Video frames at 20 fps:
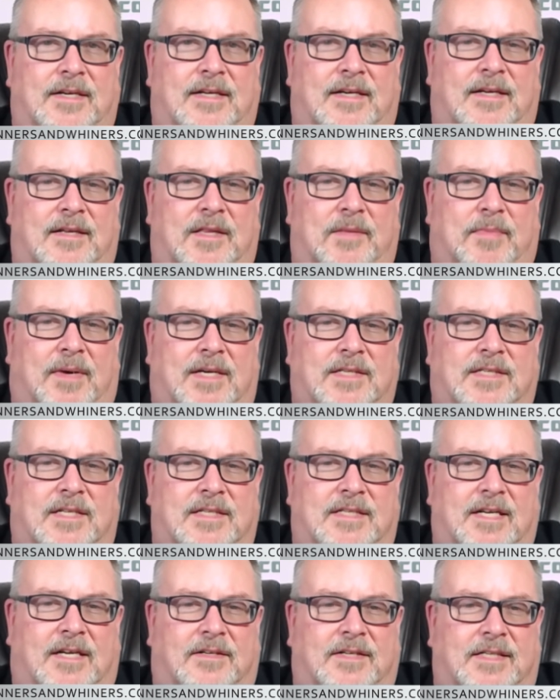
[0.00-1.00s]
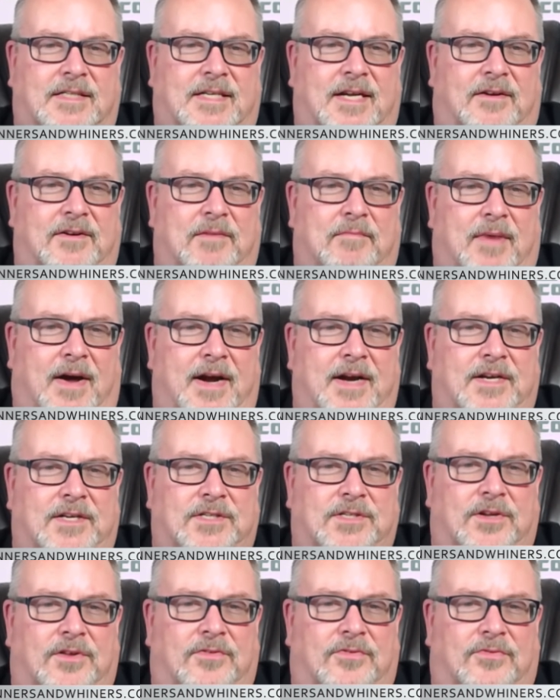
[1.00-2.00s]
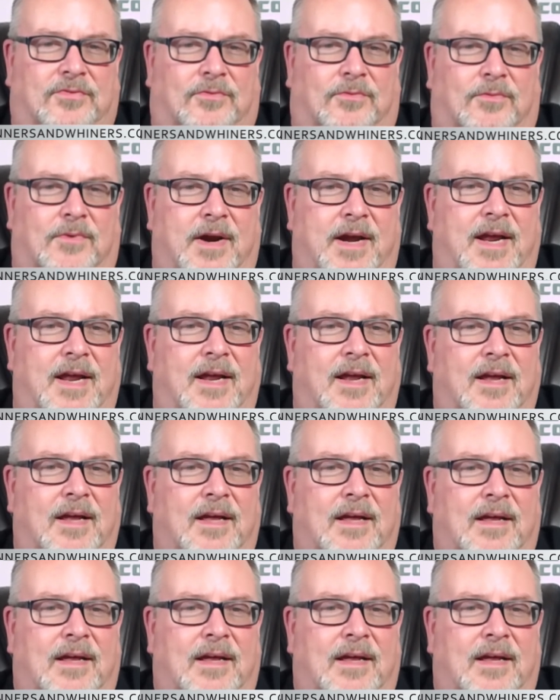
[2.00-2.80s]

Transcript: Celtics down to minus 3,